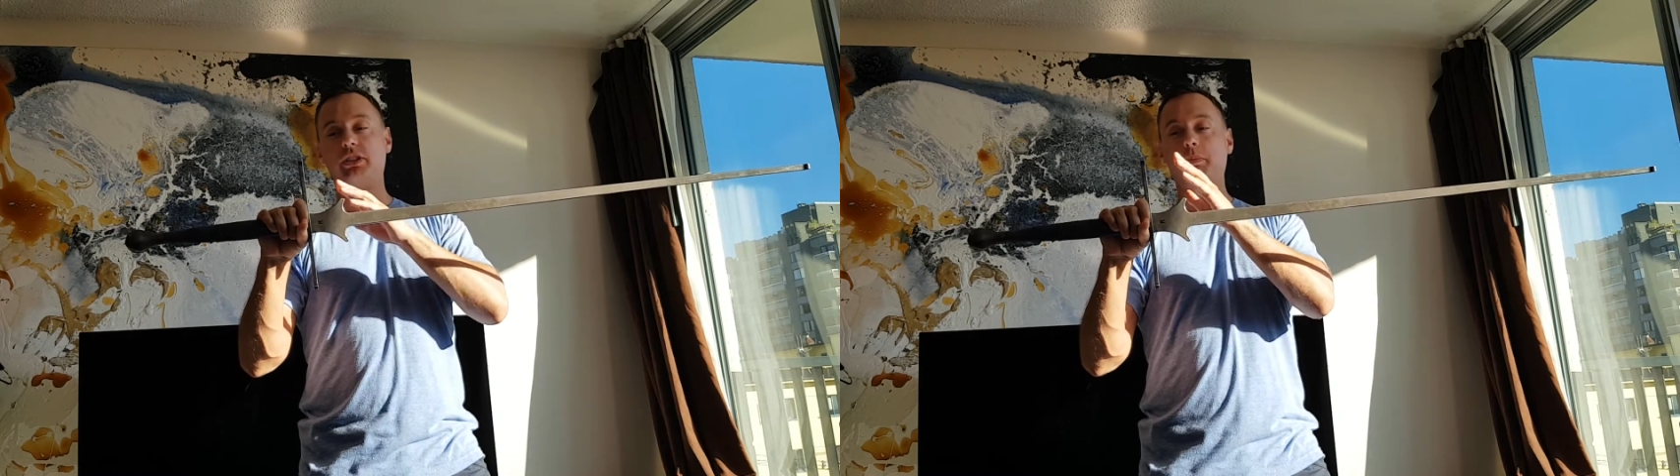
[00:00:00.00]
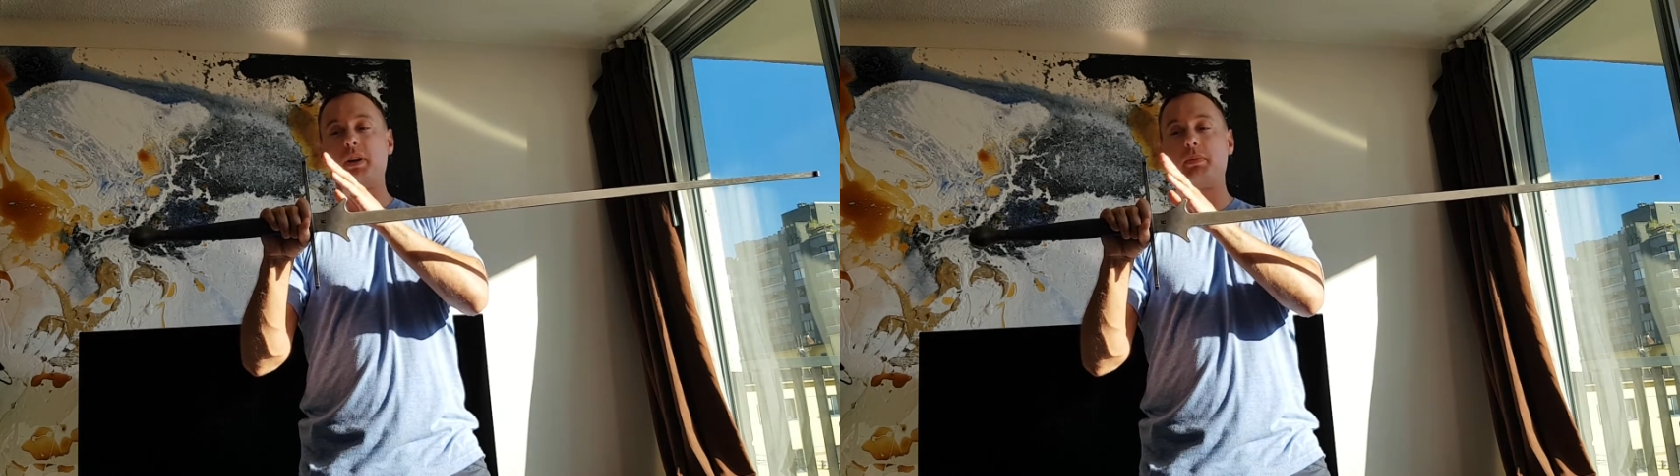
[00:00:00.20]

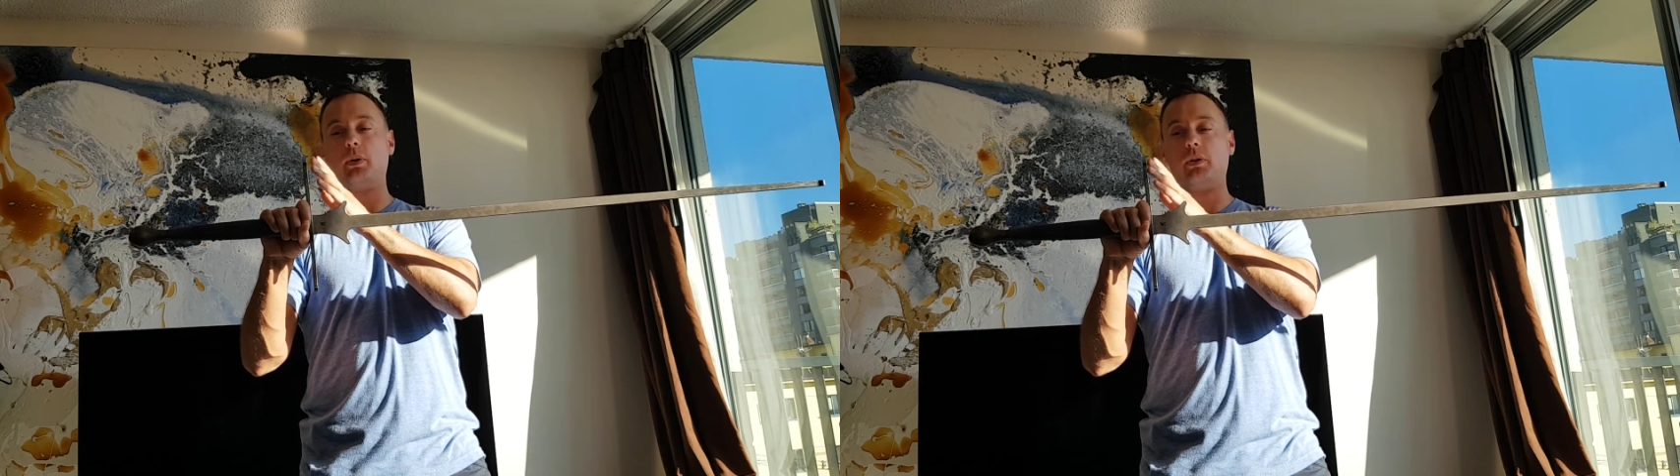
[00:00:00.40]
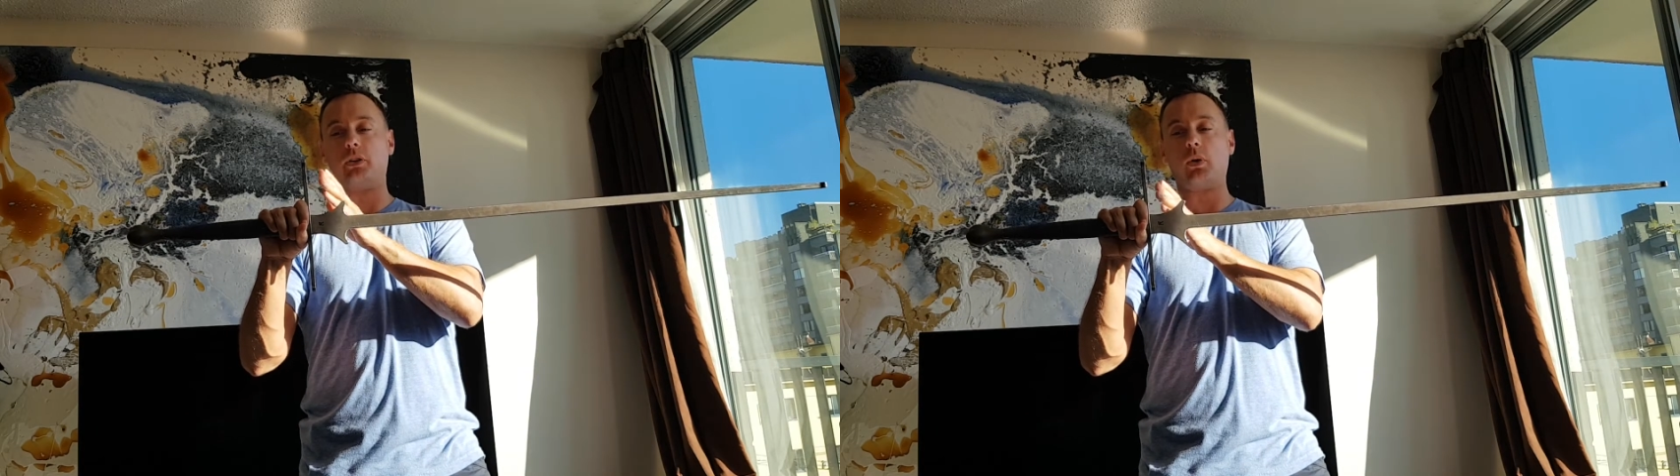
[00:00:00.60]
Some
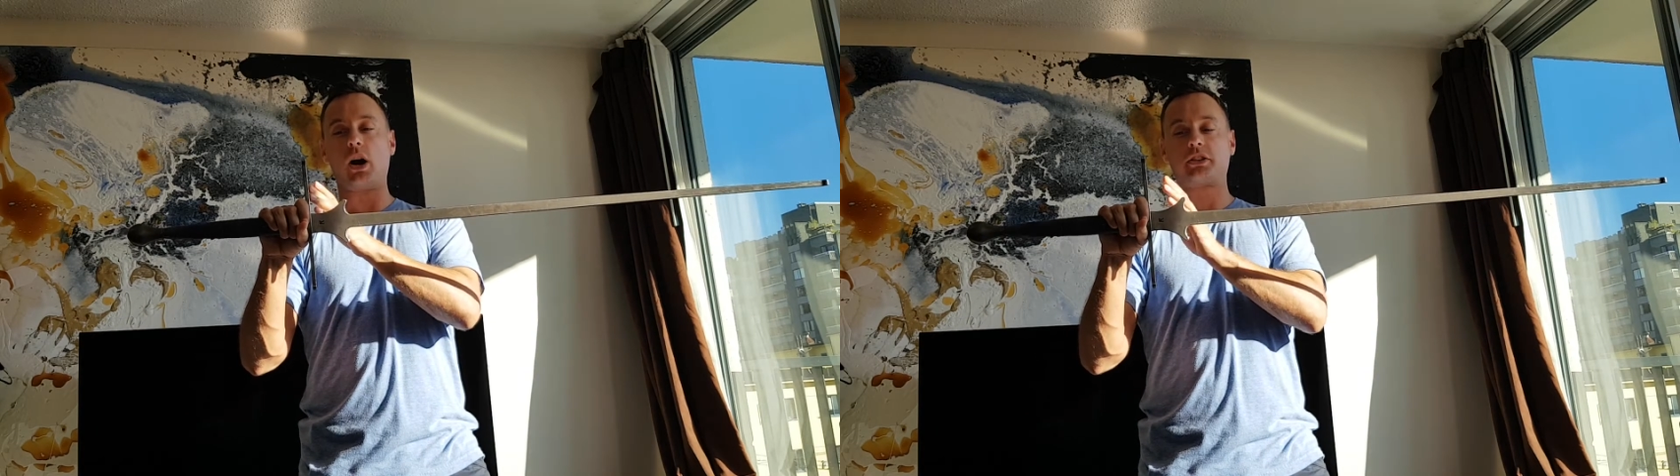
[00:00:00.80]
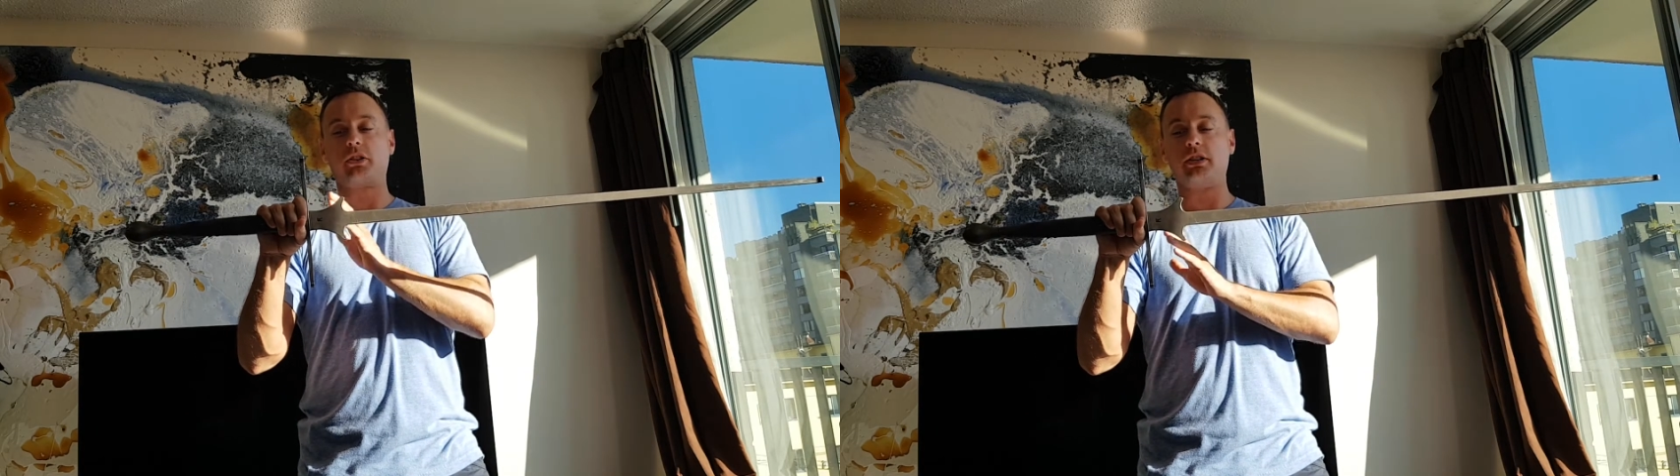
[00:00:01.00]
people, the
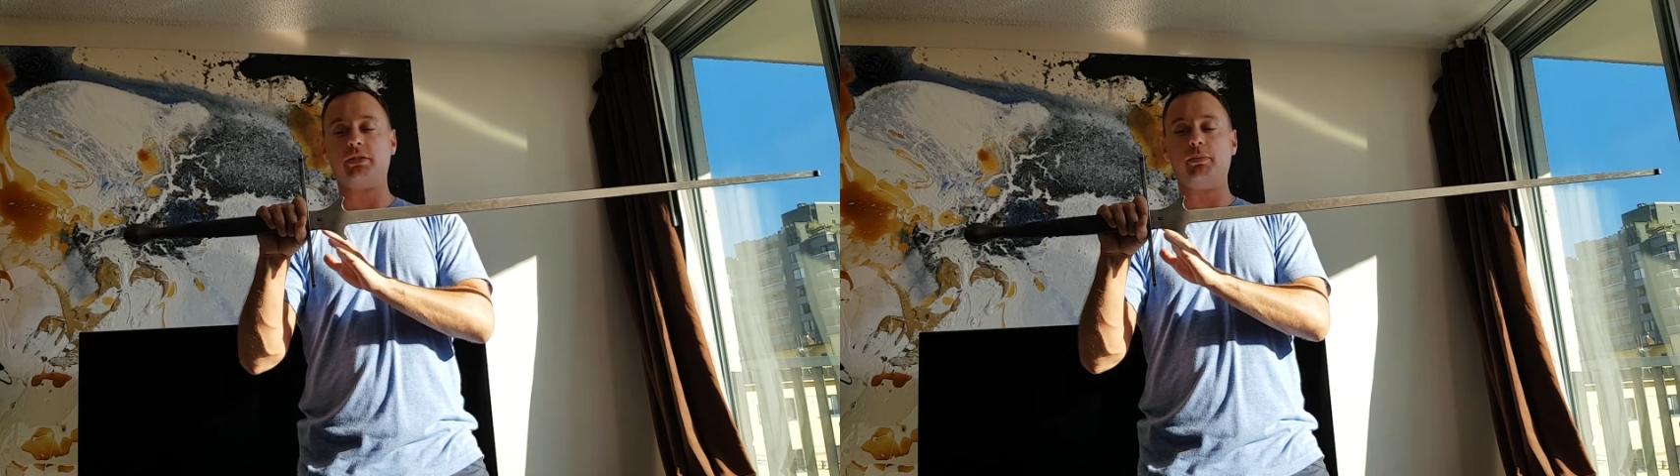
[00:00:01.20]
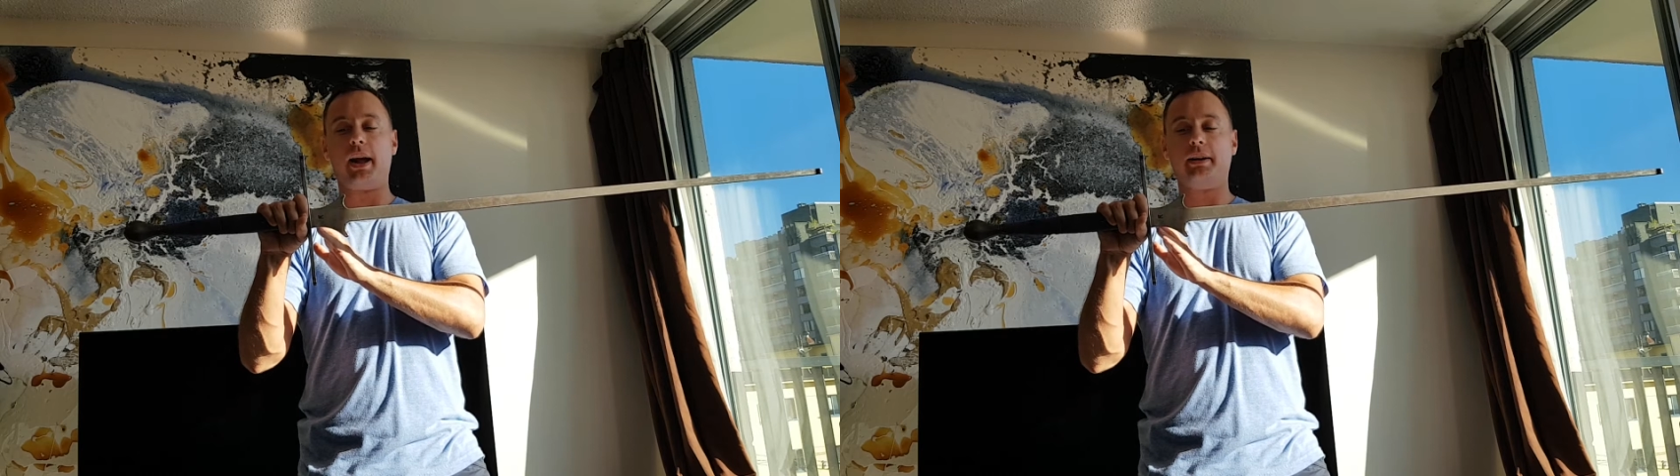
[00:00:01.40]
cross guards
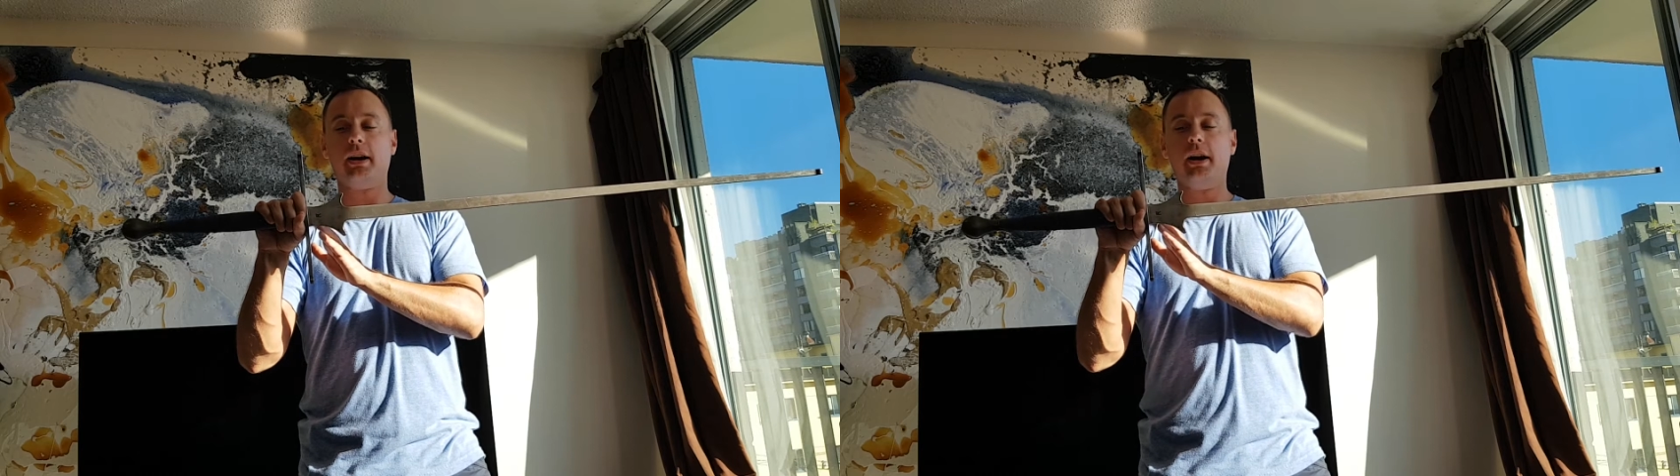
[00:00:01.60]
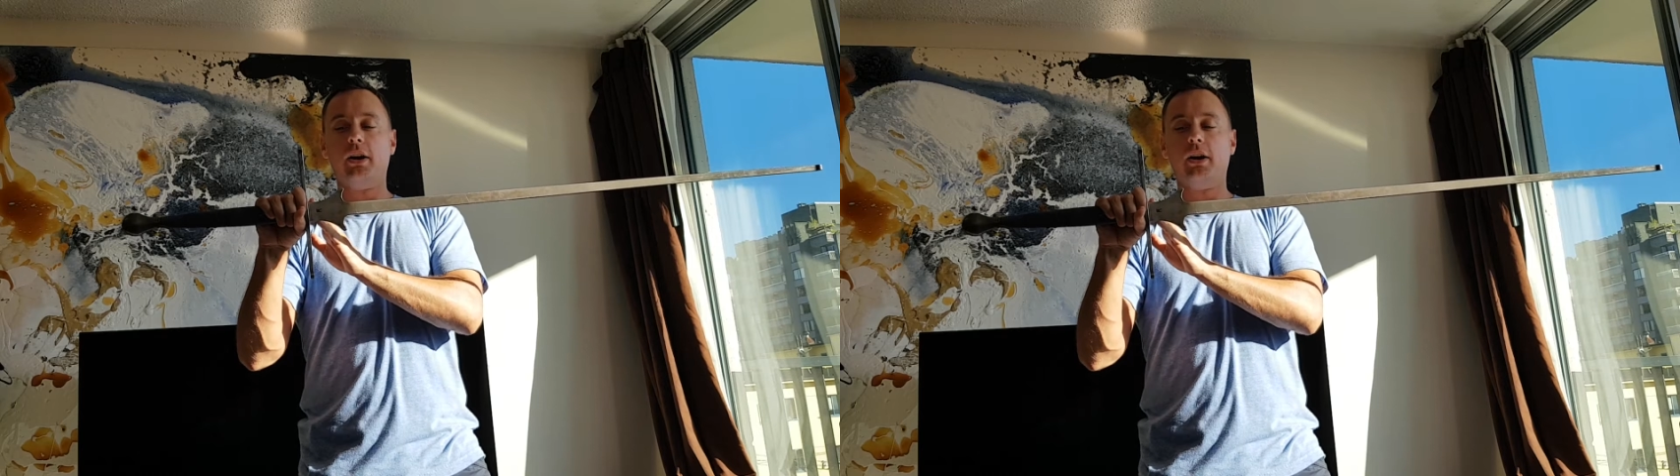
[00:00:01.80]
have bent.